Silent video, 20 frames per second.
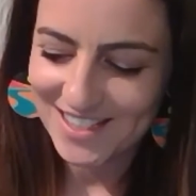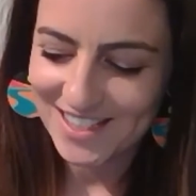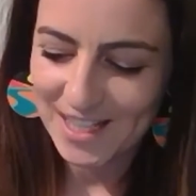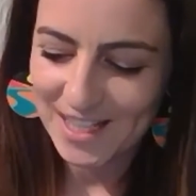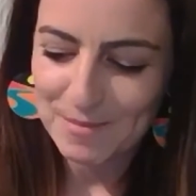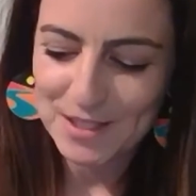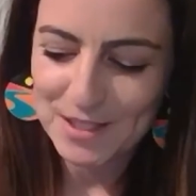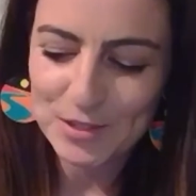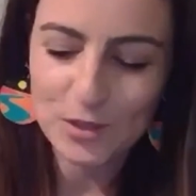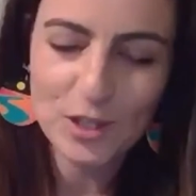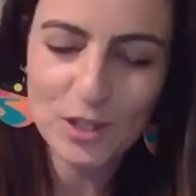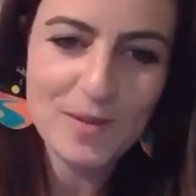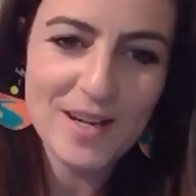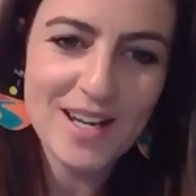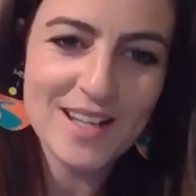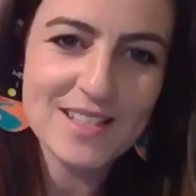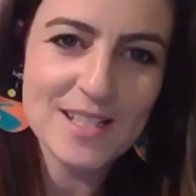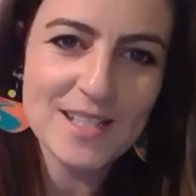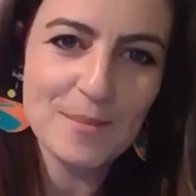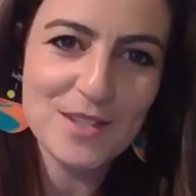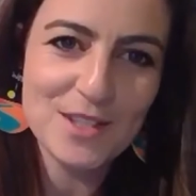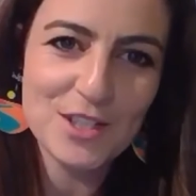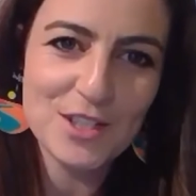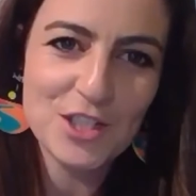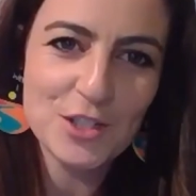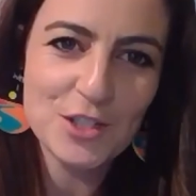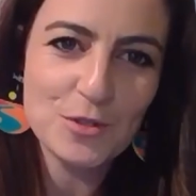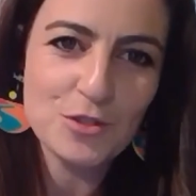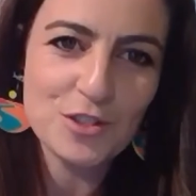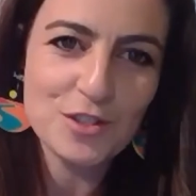"Let me talk about some of the
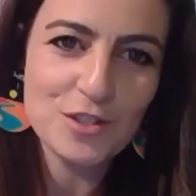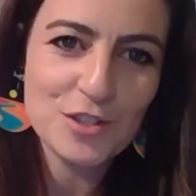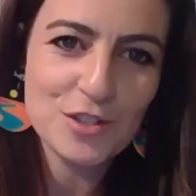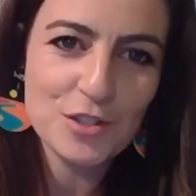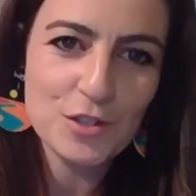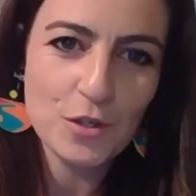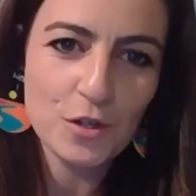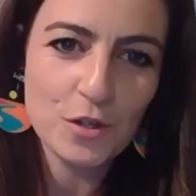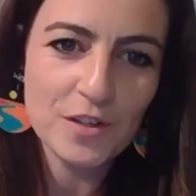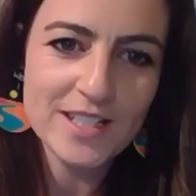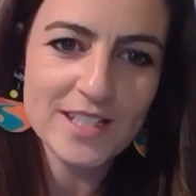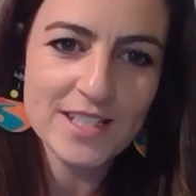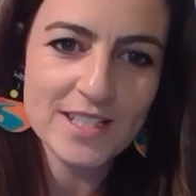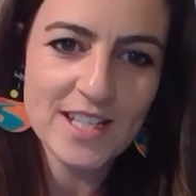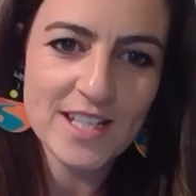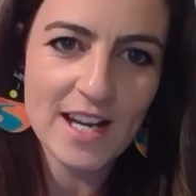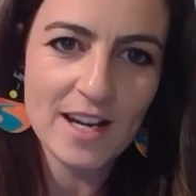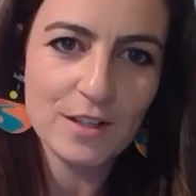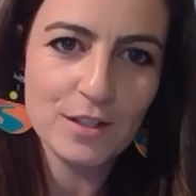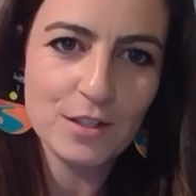children's stories now."